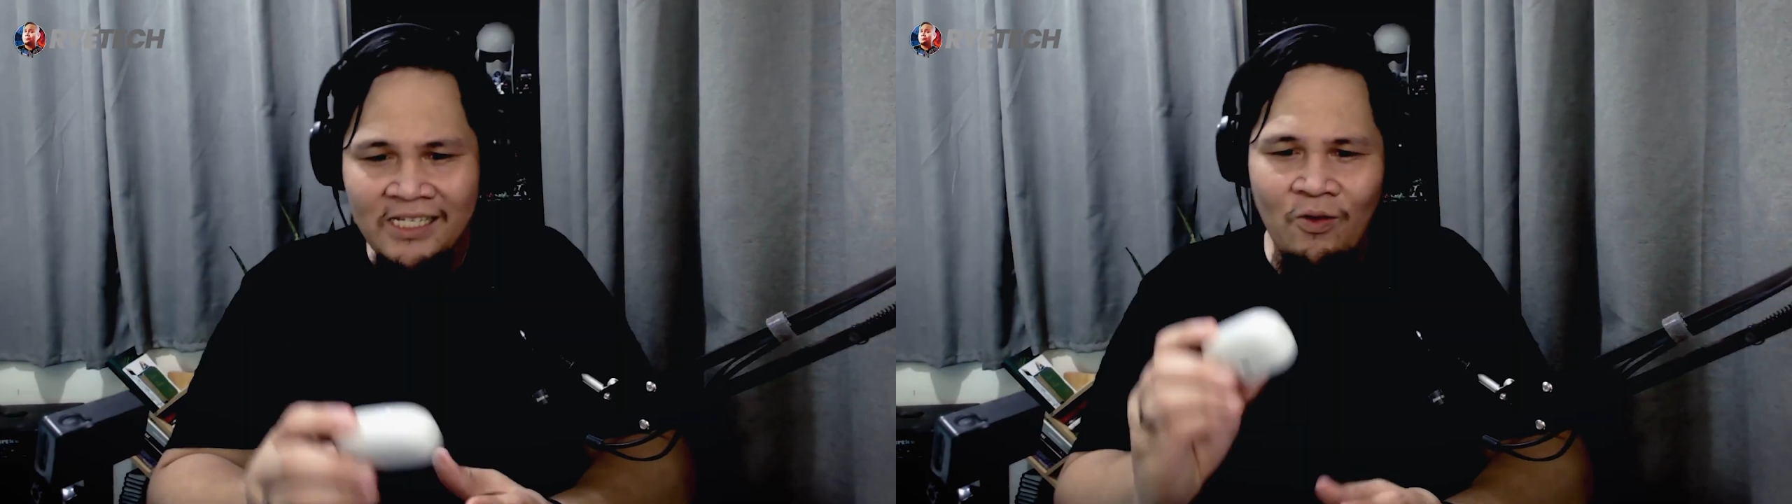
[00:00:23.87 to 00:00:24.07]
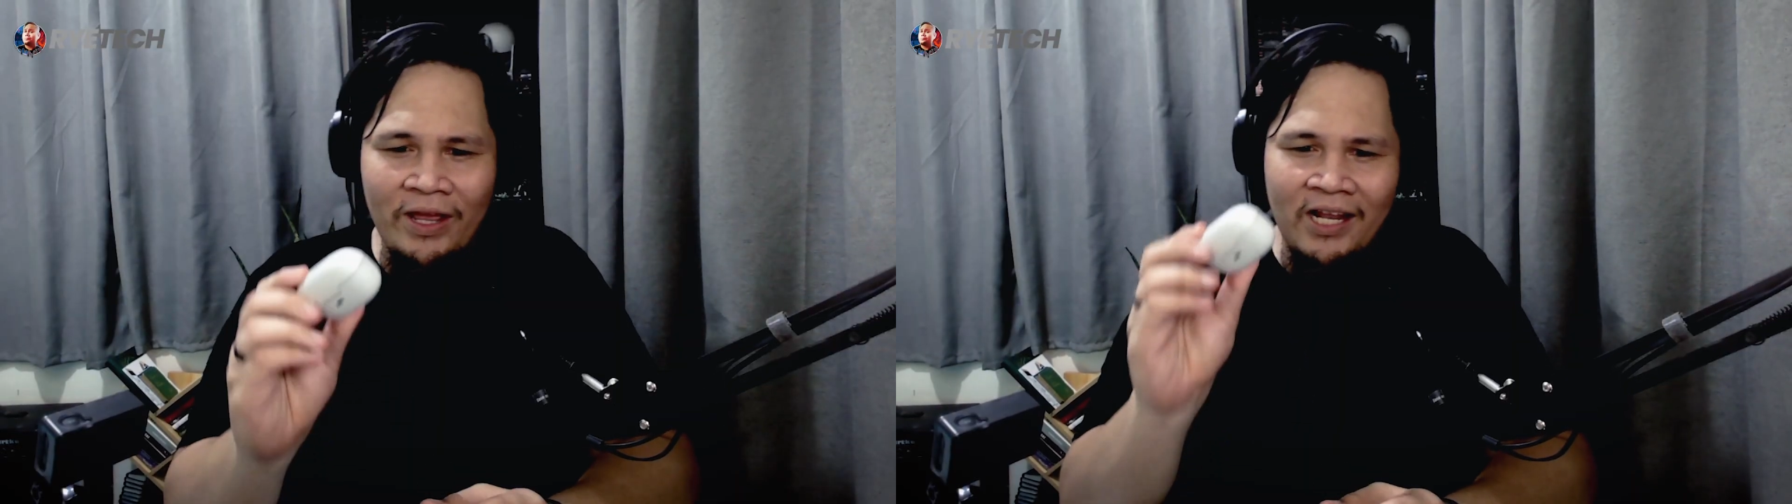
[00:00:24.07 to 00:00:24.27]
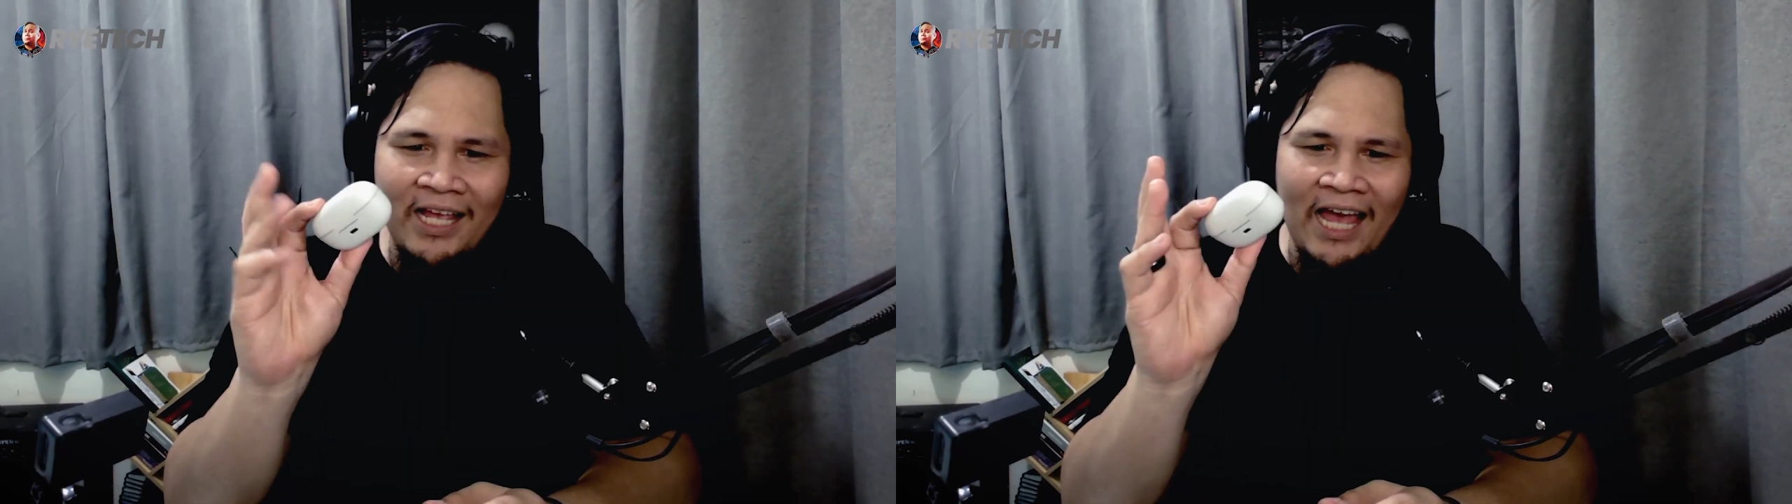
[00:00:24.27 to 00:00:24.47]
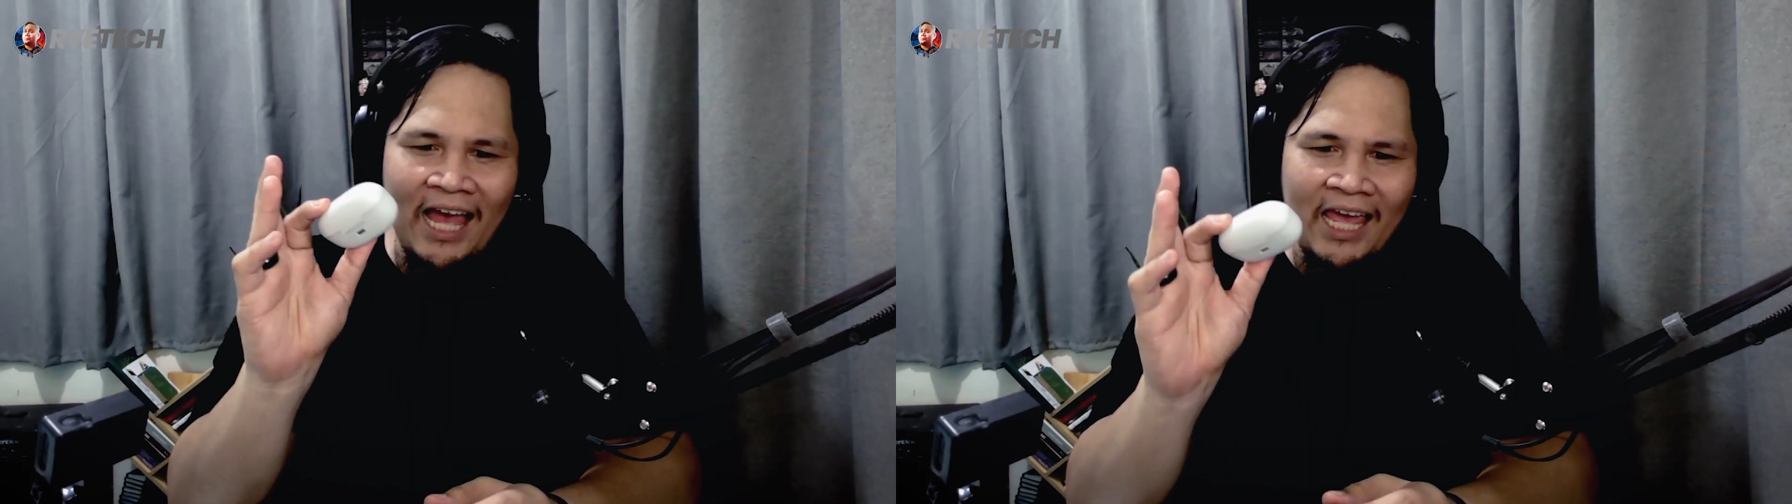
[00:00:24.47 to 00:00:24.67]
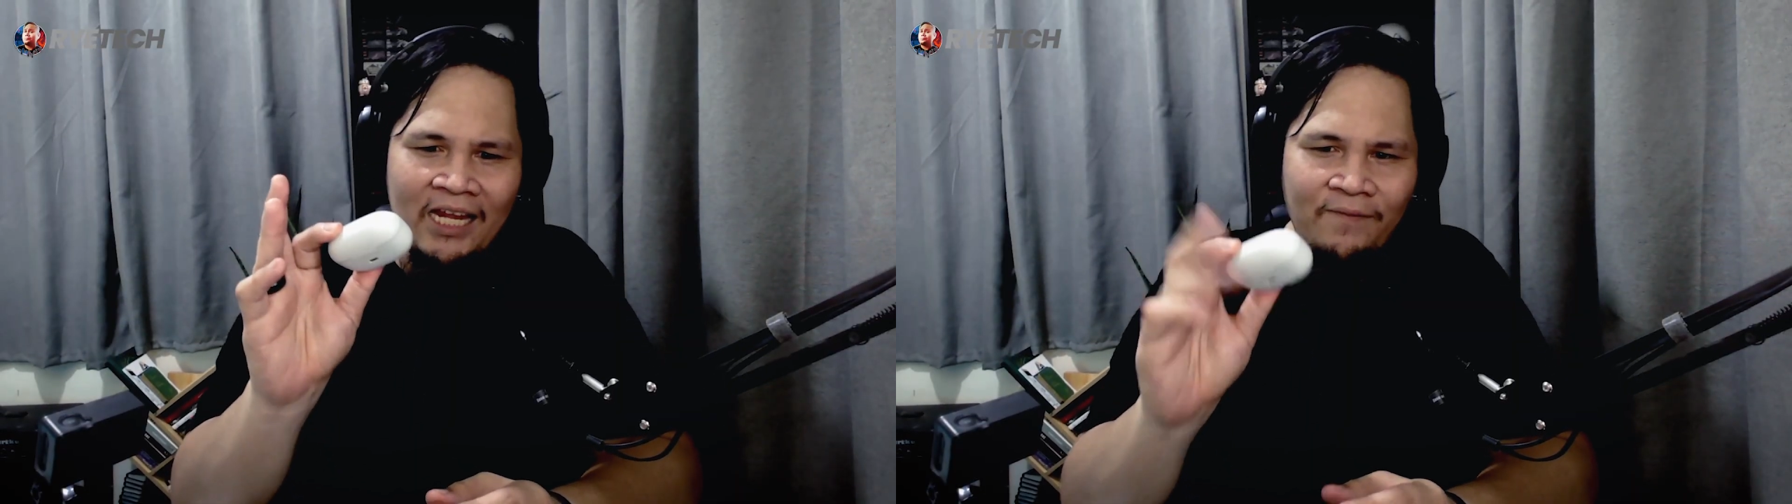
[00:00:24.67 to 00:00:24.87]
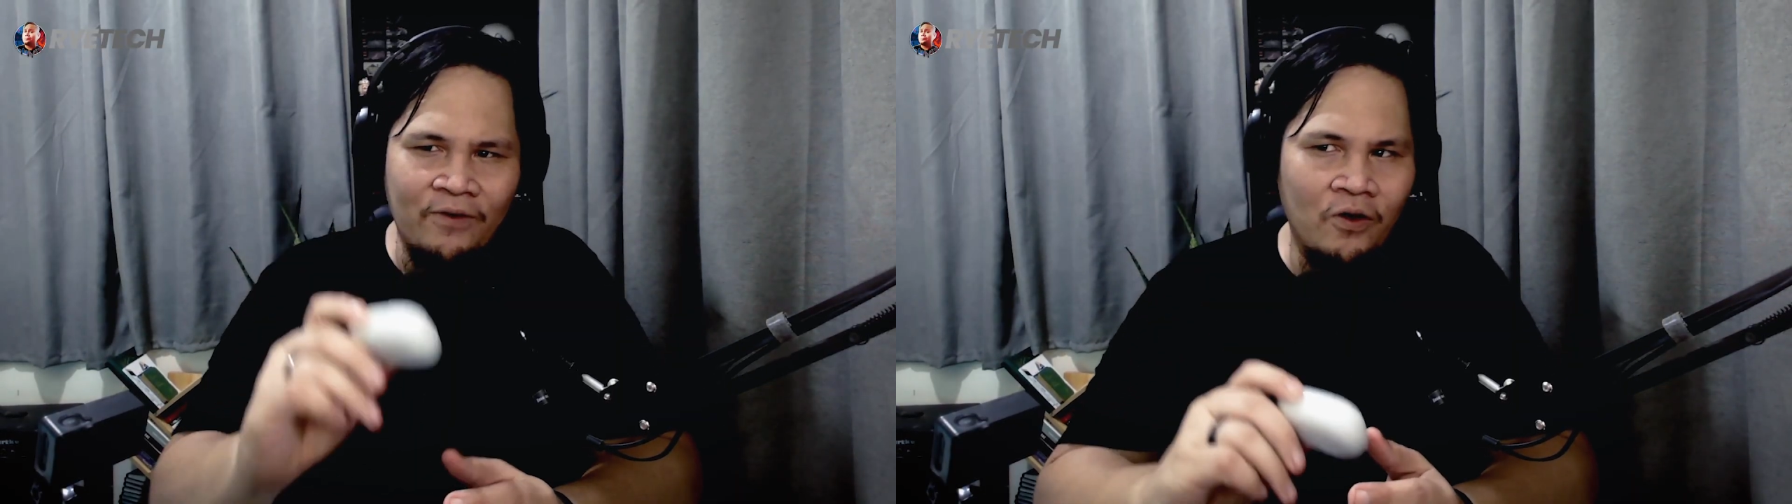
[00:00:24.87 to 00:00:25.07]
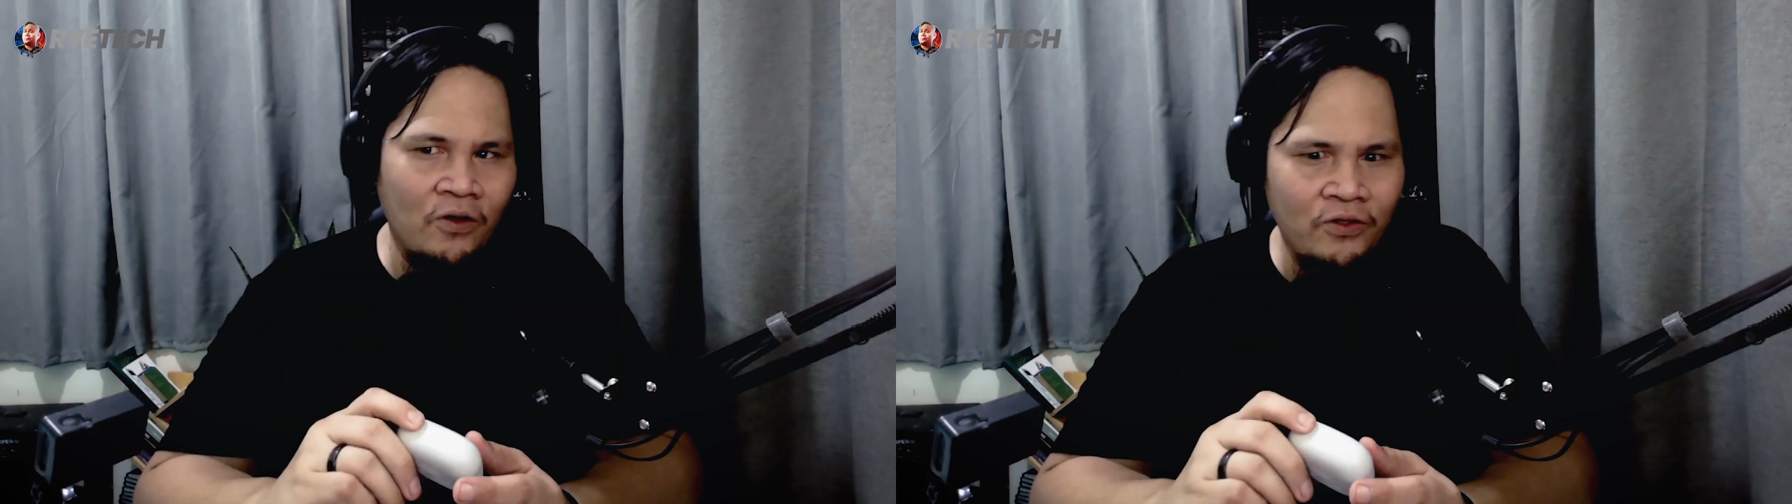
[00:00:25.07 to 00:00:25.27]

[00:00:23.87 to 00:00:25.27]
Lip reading: is quite a guide for all